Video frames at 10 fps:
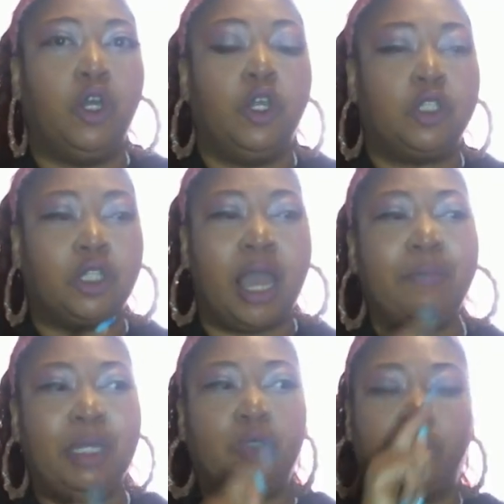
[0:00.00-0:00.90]
So that
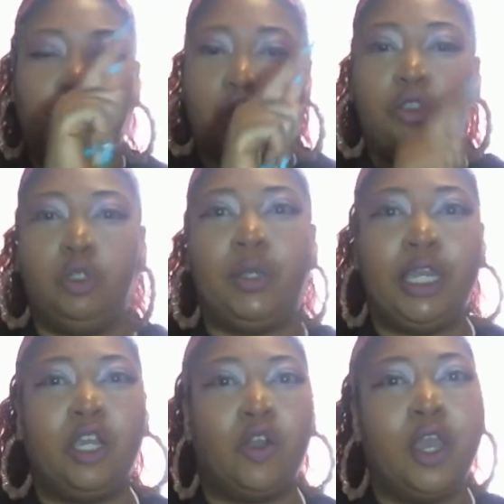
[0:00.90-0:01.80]
means what you do
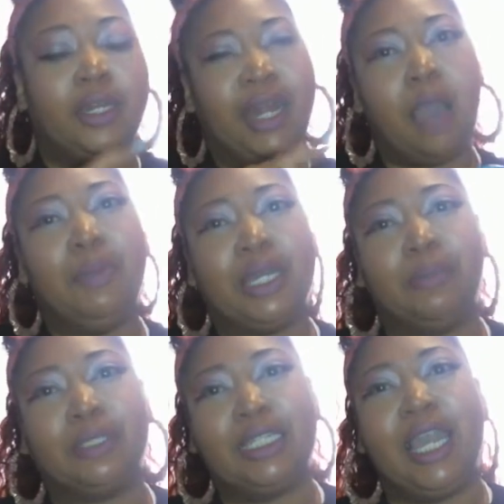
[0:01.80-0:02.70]
here now
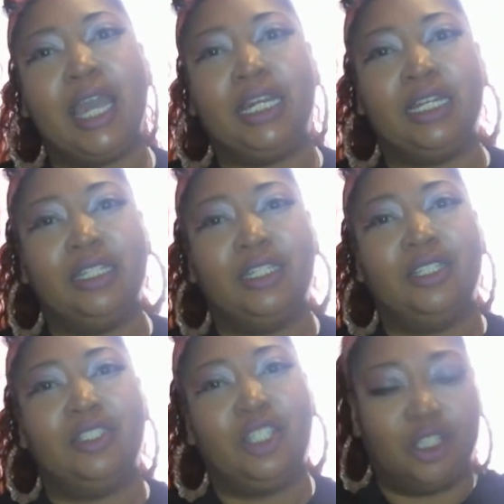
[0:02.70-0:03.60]
becomes canon
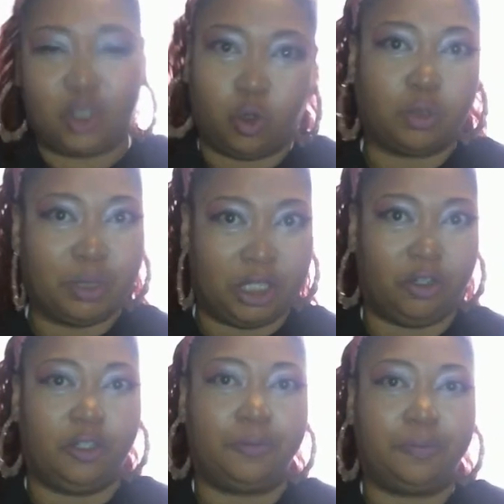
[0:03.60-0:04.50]
to the source material.